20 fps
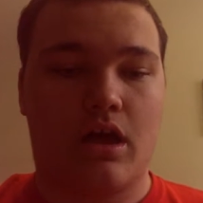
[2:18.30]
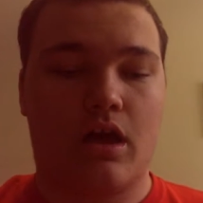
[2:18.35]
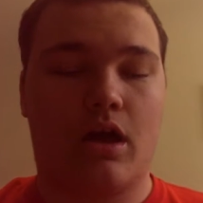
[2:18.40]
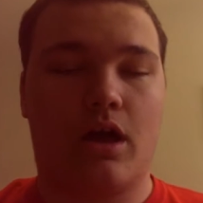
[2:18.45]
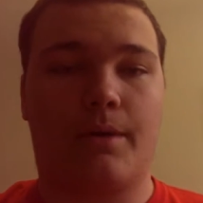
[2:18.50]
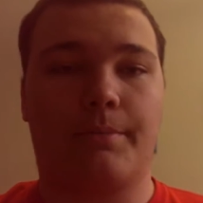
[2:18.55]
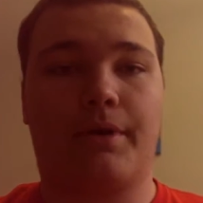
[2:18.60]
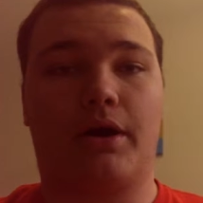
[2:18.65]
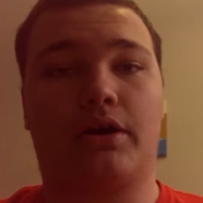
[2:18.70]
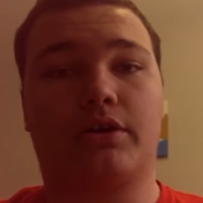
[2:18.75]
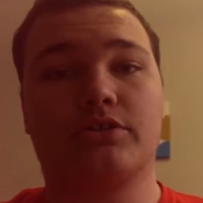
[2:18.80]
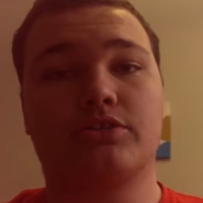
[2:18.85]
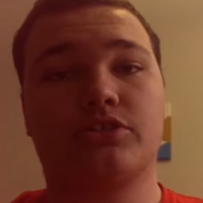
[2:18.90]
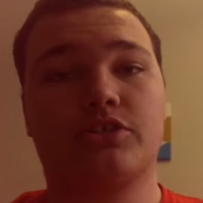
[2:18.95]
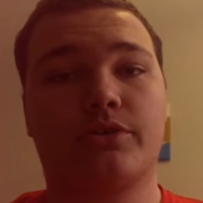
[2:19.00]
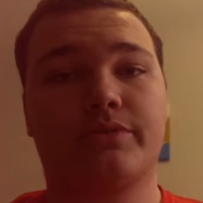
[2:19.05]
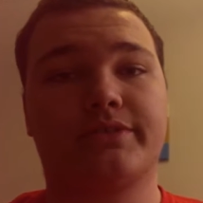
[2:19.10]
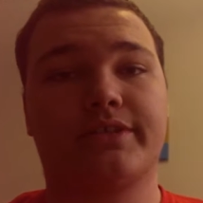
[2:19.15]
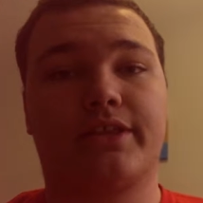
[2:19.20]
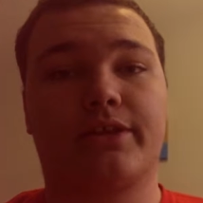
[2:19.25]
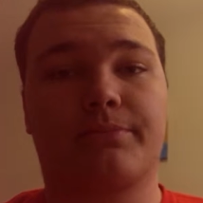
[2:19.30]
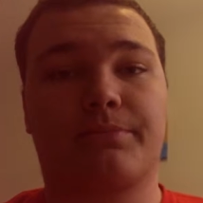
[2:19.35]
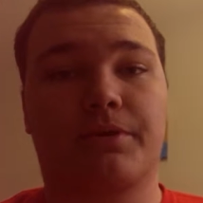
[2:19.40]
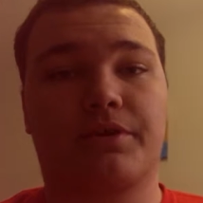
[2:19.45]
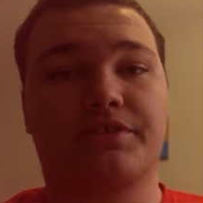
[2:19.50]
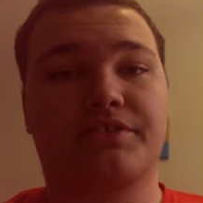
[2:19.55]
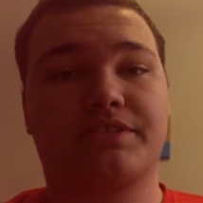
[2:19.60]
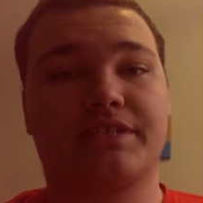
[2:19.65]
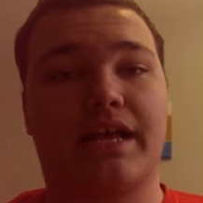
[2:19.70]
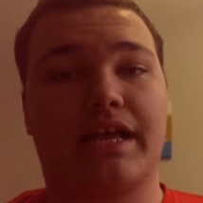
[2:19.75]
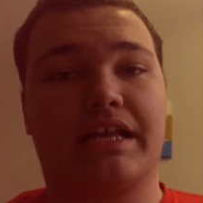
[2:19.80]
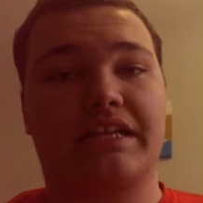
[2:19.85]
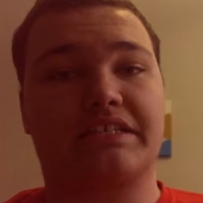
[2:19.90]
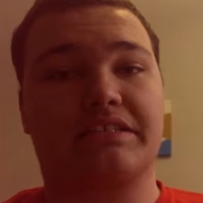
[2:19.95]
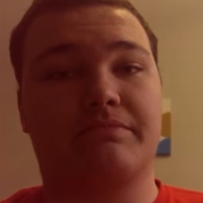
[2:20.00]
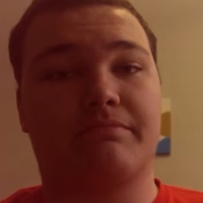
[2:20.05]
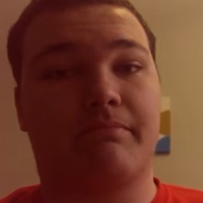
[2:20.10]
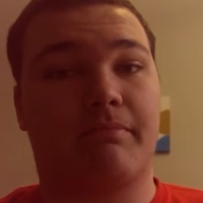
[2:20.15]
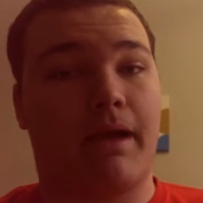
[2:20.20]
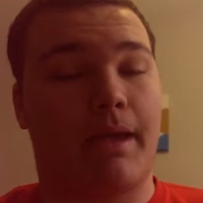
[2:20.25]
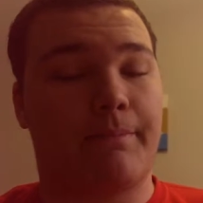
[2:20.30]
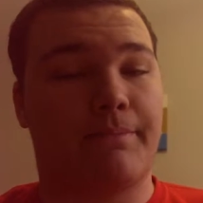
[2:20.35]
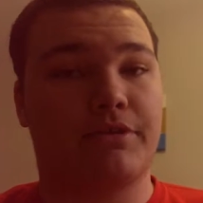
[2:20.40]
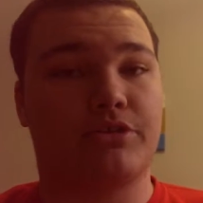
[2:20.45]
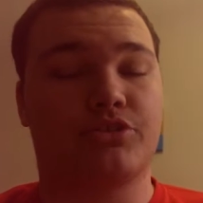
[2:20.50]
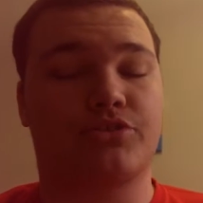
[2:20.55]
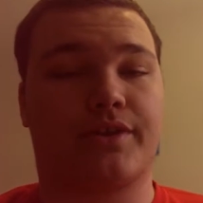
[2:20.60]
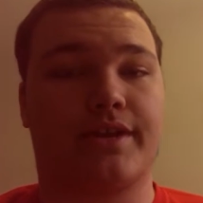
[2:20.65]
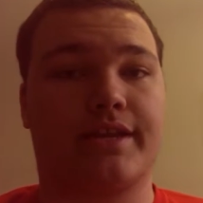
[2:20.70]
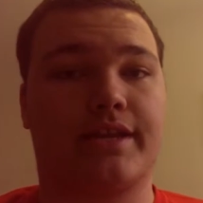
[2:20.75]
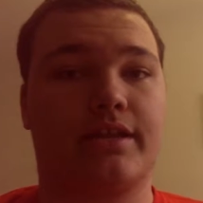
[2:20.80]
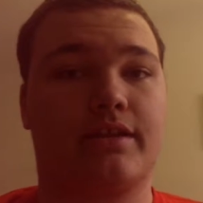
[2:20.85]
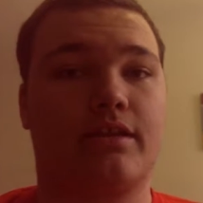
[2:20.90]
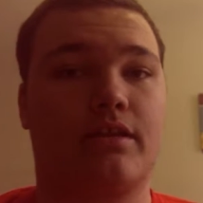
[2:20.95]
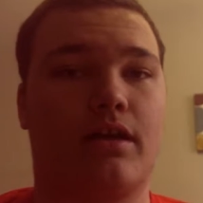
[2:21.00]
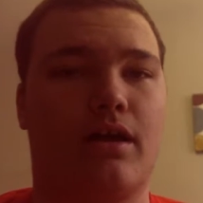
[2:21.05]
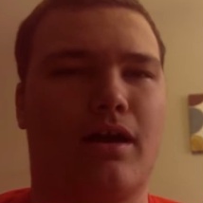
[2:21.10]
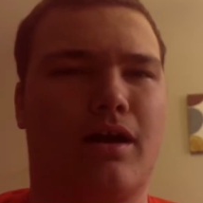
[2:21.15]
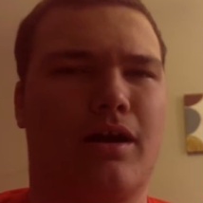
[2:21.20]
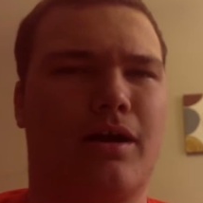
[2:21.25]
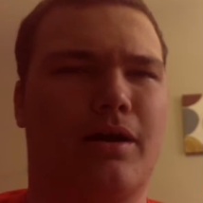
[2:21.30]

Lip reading: also is another person that might be traded.